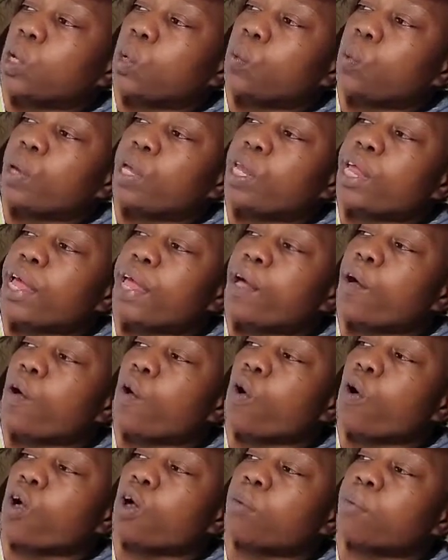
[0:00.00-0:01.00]
when a
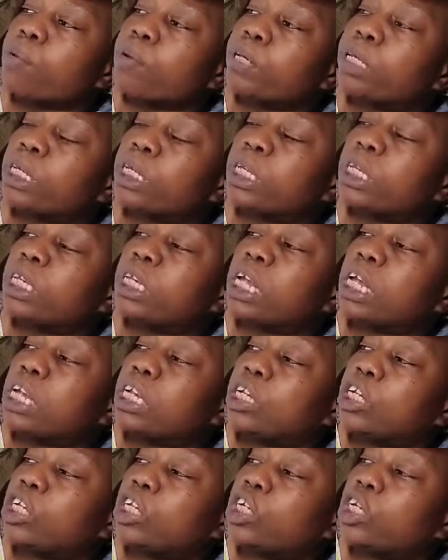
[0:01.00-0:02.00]
horrible
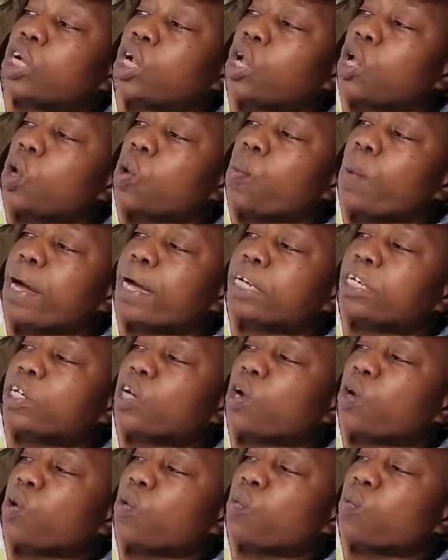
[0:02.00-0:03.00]
stench whacked
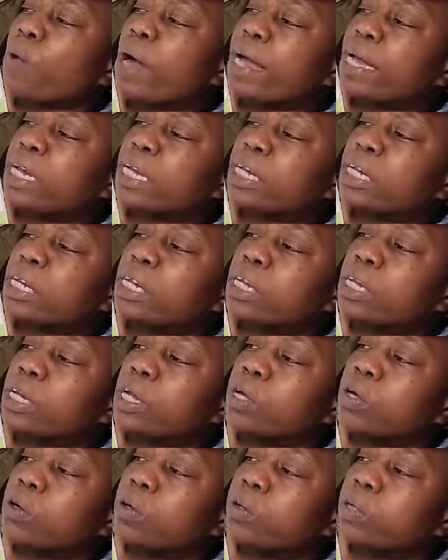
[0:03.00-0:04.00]
her right in the
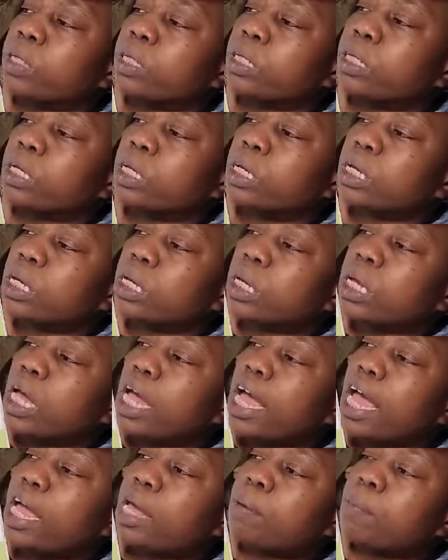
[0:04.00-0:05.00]
nose.
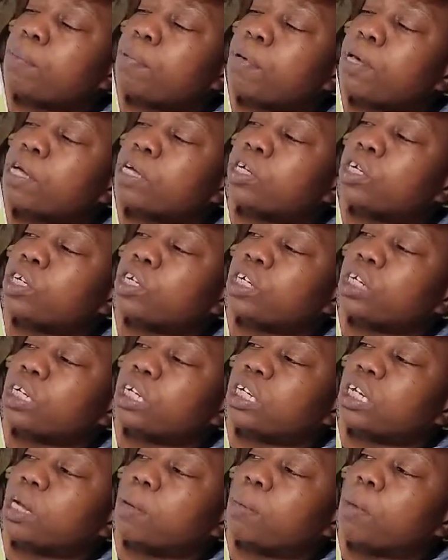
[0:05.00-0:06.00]
A
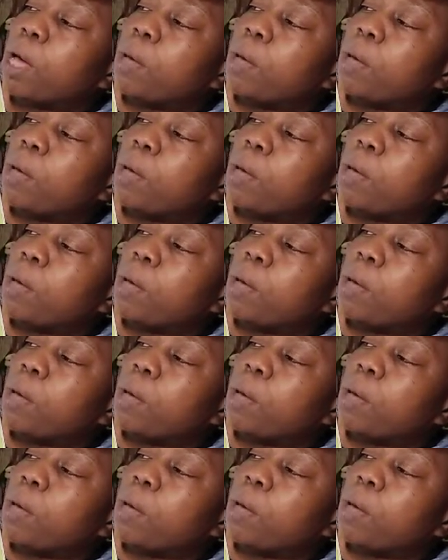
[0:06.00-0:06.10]
pungent